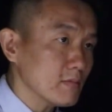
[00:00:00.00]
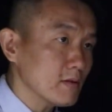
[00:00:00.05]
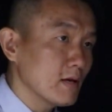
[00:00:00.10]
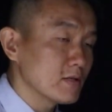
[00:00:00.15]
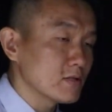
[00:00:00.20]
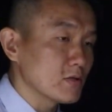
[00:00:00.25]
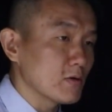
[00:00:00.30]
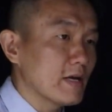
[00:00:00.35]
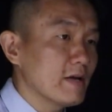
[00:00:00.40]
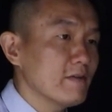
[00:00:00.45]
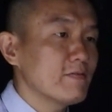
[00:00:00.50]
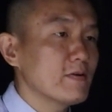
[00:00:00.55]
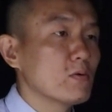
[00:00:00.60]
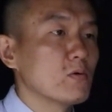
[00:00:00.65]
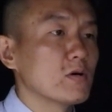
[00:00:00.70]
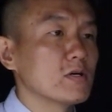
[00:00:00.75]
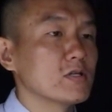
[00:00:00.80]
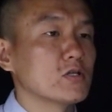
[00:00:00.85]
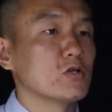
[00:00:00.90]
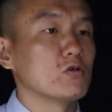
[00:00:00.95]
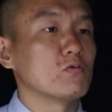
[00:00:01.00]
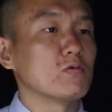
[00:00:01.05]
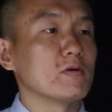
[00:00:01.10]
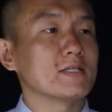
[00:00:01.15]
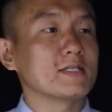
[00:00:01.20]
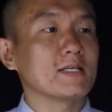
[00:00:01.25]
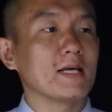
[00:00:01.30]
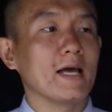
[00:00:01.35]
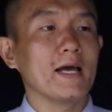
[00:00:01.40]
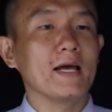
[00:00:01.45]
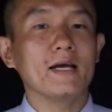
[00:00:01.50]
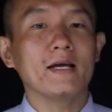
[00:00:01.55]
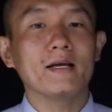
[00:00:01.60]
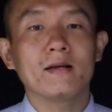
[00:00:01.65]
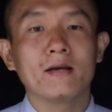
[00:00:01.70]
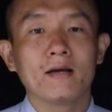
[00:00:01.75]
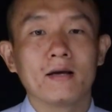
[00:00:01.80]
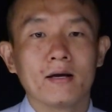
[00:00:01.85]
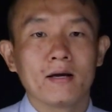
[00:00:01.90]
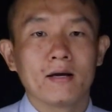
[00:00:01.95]
So if it were to retain
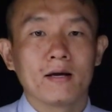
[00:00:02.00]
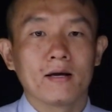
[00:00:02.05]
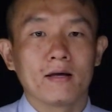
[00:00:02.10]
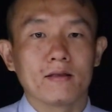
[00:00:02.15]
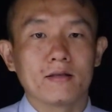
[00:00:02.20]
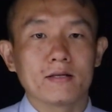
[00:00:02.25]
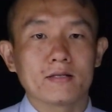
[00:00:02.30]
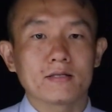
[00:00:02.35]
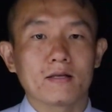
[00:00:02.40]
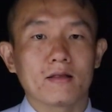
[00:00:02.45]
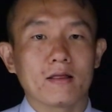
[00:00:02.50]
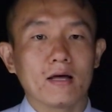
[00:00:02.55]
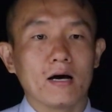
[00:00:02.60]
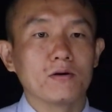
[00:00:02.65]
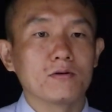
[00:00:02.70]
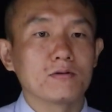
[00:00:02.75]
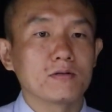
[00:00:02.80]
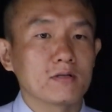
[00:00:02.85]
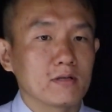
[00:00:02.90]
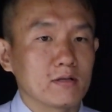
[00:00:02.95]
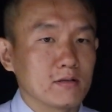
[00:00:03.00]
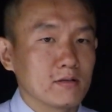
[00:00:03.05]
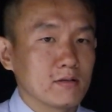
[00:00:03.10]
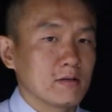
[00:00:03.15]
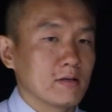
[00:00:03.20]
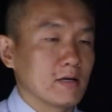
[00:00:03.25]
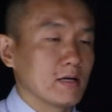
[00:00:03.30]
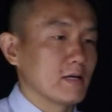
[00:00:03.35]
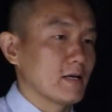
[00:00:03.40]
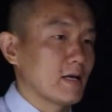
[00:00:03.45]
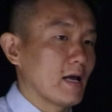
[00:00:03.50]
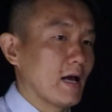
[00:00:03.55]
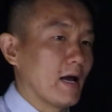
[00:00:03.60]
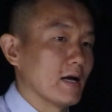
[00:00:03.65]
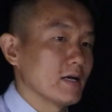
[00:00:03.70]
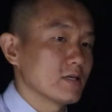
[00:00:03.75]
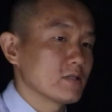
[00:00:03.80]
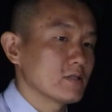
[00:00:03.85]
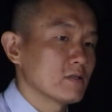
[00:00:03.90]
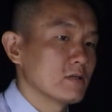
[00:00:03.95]
this 1,000 in
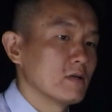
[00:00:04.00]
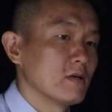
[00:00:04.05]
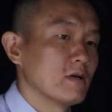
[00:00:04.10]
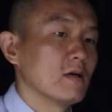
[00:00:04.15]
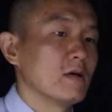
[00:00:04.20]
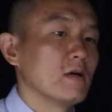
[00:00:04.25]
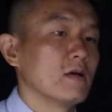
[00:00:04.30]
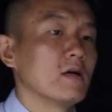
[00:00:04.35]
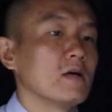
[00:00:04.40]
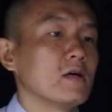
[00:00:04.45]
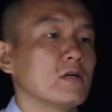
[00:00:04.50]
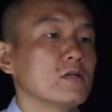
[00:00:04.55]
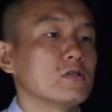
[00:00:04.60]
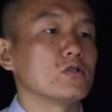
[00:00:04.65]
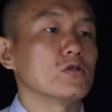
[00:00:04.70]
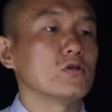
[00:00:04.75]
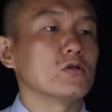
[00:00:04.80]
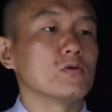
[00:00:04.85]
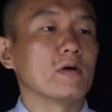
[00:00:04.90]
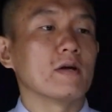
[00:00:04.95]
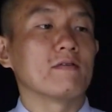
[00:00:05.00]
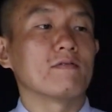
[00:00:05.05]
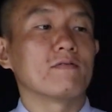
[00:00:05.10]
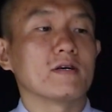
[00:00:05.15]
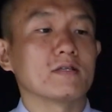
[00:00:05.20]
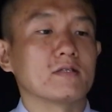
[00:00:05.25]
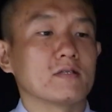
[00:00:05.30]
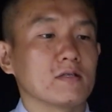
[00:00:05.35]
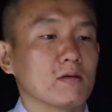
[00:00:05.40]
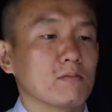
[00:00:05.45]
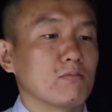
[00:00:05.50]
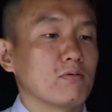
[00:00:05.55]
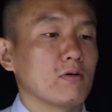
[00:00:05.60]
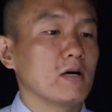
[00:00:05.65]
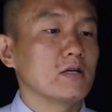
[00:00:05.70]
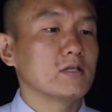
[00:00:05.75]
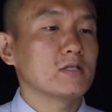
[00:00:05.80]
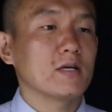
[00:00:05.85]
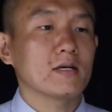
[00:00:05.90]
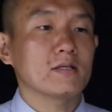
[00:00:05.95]
cash to invest in the
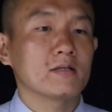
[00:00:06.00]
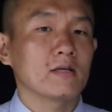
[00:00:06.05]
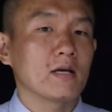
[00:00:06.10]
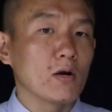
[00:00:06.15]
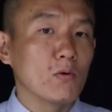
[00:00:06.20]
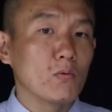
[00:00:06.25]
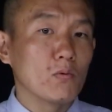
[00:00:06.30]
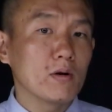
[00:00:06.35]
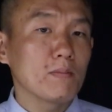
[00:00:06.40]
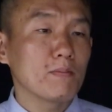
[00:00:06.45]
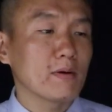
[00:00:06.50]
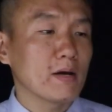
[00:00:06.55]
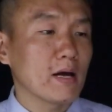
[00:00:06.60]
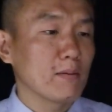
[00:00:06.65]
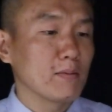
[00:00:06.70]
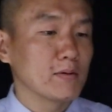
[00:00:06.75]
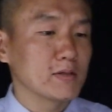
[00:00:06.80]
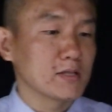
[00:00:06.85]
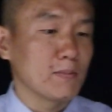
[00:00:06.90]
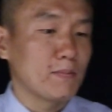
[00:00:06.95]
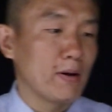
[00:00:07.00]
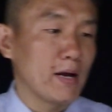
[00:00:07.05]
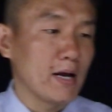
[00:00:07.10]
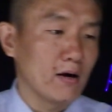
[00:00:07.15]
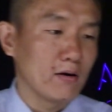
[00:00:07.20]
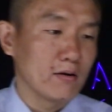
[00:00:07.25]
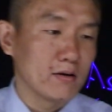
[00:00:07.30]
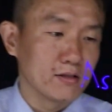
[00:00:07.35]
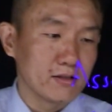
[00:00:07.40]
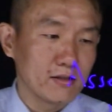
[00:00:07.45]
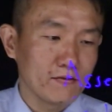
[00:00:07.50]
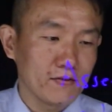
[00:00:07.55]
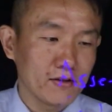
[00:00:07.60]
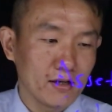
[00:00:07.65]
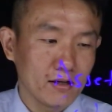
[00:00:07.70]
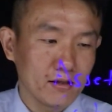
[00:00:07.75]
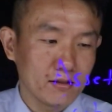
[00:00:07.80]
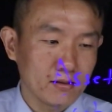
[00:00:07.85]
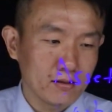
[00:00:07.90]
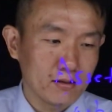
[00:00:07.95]
project, it wouldn't be able to pay out a
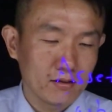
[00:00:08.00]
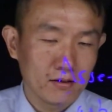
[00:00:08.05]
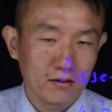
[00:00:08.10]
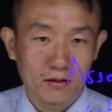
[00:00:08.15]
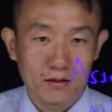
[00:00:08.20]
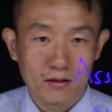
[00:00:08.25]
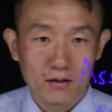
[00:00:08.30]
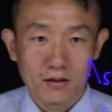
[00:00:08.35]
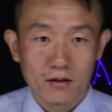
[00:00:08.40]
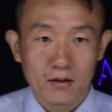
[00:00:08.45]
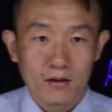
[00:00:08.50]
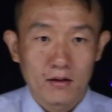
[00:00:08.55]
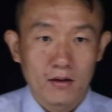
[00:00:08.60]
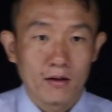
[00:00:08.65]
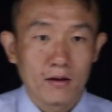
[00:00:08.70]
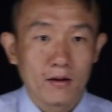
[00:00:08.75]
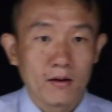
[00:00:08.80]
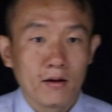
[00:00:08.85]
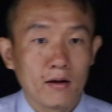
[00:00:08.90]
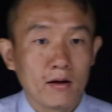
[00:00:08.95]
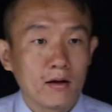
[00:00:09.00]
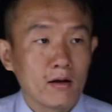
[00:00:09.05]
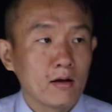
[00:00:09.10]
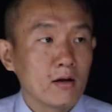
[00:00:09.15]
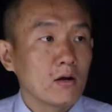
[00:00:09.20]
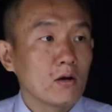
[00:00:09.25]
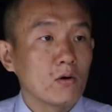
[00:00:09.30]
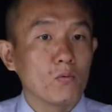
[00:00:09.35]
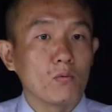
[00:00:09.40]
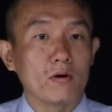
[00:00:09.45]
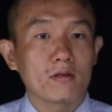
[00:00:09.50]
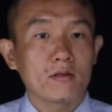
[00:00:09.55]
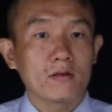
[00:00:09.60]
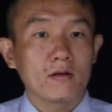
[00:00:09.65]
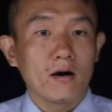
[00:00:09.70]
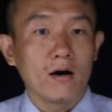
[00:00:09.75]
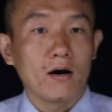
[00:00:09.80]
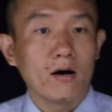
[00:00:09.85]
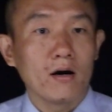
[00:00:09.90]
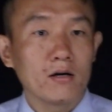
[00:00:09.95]
dividend. With
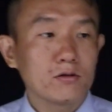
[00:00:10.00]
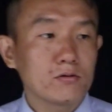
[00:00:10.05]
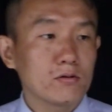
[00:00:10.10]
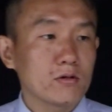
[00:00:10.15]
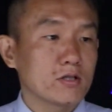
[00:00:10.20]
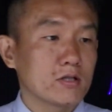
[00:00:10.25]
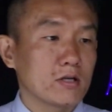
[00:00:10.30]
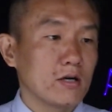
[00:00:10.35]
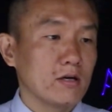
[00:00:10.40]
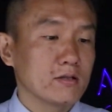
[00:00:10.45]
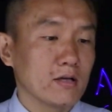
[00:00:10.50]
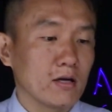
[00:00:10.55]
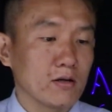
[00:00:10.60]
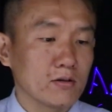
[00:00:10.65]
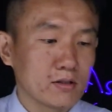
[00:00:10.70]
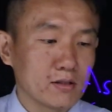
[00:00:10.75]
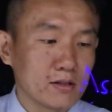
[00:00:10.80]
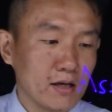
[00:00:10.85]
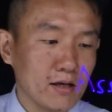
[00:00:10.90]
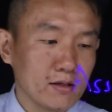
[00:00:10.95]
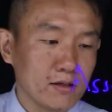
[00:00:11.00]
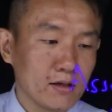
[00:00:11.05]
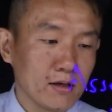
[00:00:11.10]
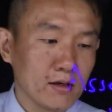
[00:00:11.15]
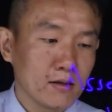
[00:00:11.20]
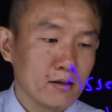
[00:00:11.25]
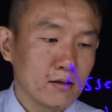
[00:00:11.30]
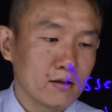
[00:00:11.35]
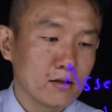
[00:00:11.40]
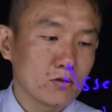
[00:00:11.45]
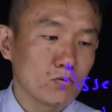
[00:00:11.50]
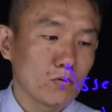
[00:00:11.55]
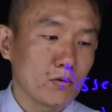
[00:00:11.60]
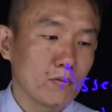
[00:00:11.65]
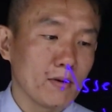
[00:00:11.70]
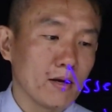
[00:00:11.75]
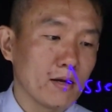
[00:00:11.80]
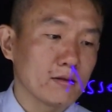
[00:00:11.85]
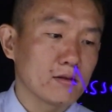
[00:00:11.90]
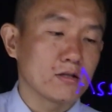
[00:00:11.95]
100 shares outstanding, this would
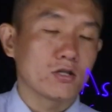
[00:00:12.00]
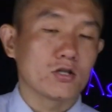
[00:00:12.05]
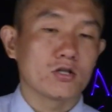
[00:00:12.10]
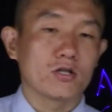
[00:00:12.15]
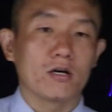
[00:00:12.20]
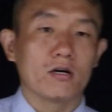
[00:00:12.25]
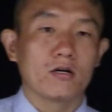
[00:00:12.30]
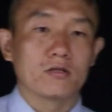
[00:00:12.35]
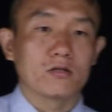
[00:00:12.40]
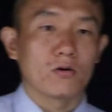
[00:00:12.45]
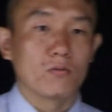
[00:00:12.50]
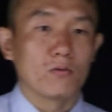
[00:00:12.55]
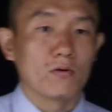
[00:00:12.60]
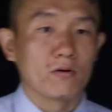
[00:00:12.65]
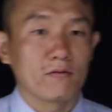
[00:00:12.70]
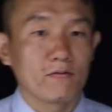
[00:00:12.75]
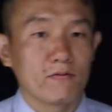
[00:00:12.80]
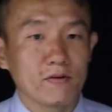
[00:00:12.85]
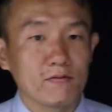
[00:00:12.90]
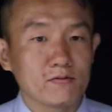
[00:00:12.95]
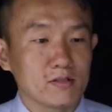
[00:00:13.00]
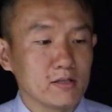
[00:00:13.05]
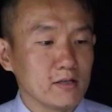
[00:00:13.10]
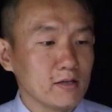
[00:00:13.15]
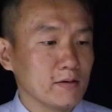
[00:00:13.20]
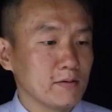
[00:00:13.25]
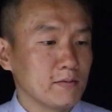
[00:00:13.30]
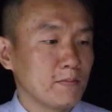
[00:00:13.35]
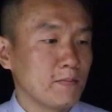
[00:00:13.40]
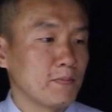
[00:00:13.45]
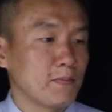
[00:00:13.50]
mean the shares are worth 50,